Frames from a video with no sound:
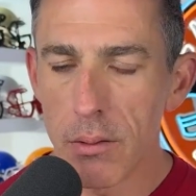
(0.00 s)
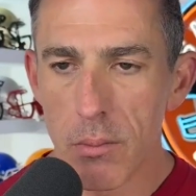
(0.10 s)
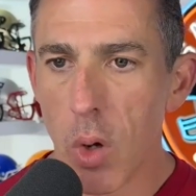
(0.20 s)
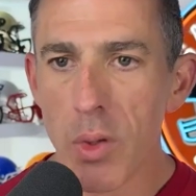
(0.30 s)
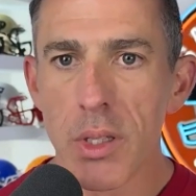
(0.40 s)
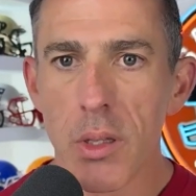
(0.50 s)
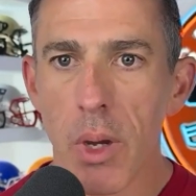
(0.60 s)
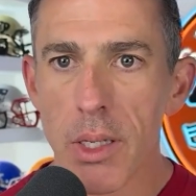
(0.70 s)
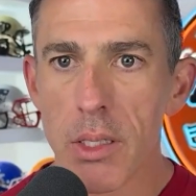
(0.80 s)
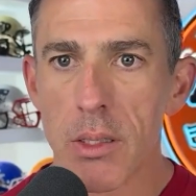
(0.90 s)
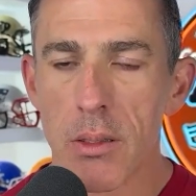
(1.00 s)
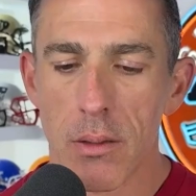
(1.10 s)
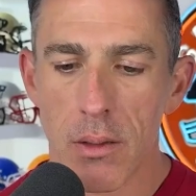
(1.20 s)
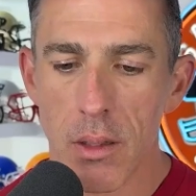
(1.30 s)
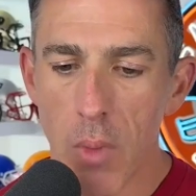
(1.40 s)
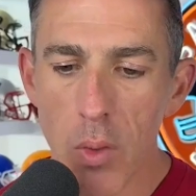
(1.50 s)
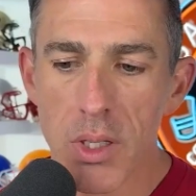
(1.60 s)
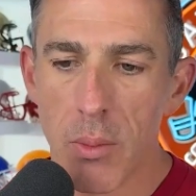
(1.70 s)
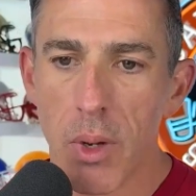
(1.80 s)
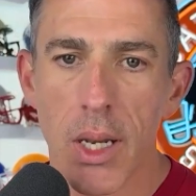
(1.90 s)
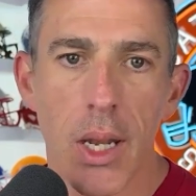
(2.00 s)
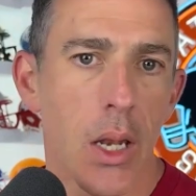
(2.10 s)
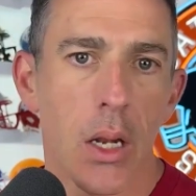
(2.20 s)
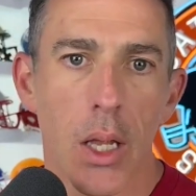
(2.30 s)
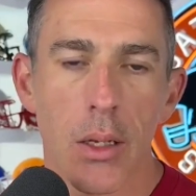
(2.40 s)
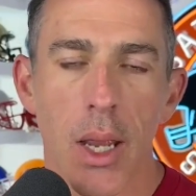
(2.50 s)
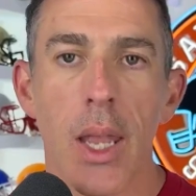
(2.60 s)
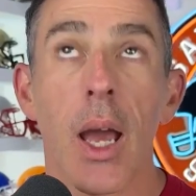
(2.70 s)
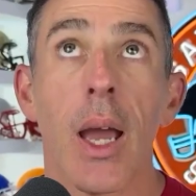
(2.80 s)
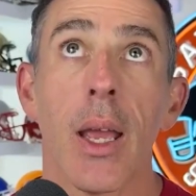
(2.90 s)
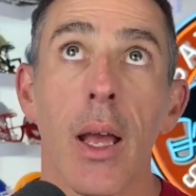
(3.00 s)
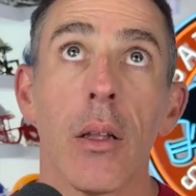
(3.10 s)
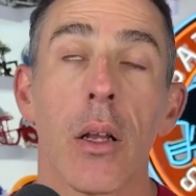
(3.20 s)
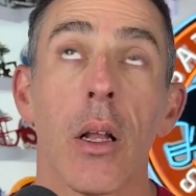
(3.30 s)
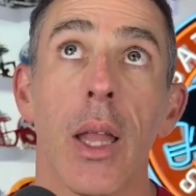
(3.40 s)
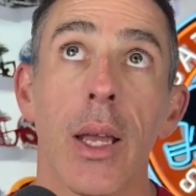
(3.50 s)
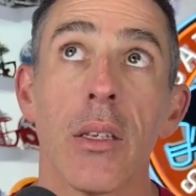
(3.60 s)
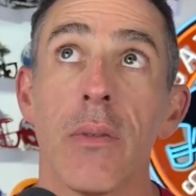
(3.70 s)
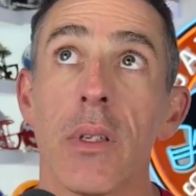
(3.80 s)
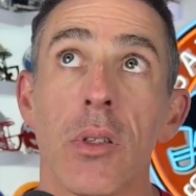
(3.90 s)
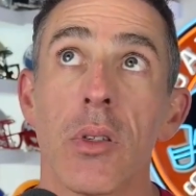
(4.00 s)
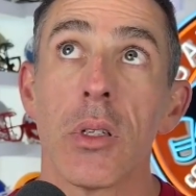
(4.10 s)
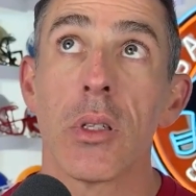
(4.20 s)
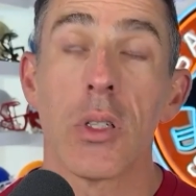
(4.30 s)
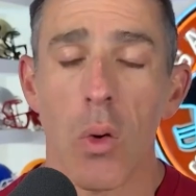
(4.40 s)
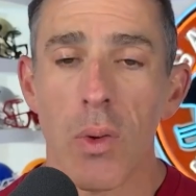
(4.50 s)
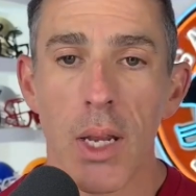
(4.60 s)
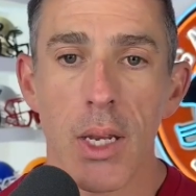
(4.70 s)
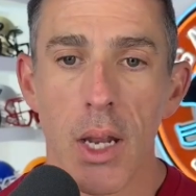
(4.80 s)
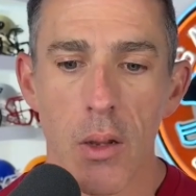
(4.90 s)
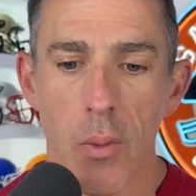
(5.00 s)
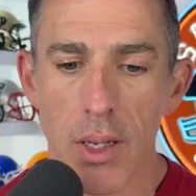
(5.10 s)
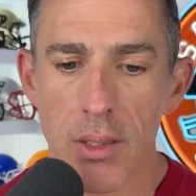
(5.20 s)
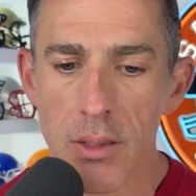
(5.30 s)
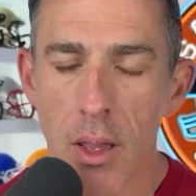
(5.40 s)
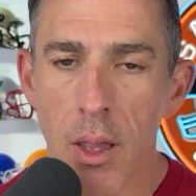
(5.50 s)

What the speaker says: Most of the money in NIL collective is just donated anyways.